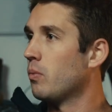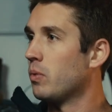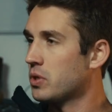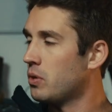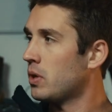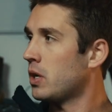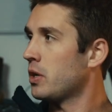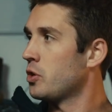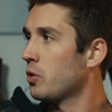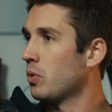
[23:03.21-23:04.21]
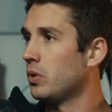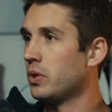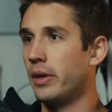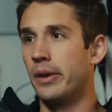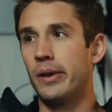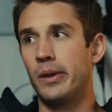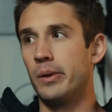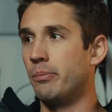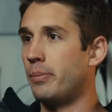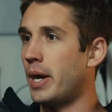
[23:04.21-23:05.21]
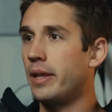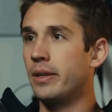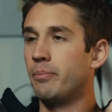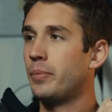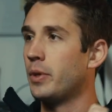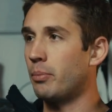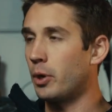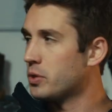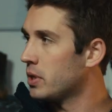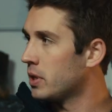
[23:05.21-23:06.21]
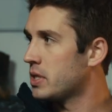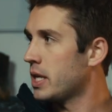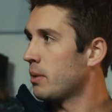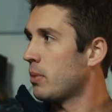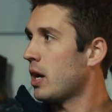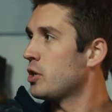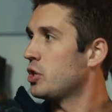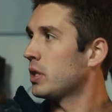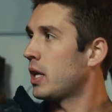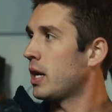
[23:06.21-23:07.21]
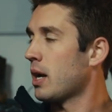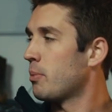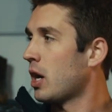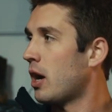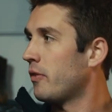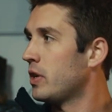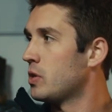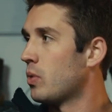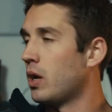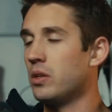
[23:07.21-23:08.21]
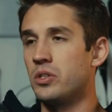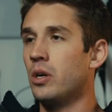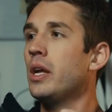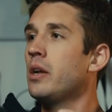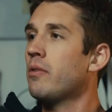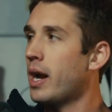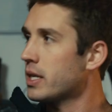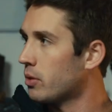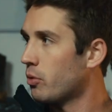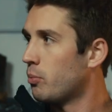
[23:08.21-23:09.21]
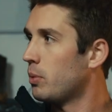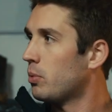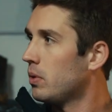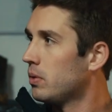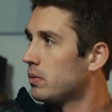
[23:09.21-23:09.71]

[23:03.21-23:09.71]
What's going on in your world? Buy the person standing behind you in line a cup of coffee as well. Start interacting with people.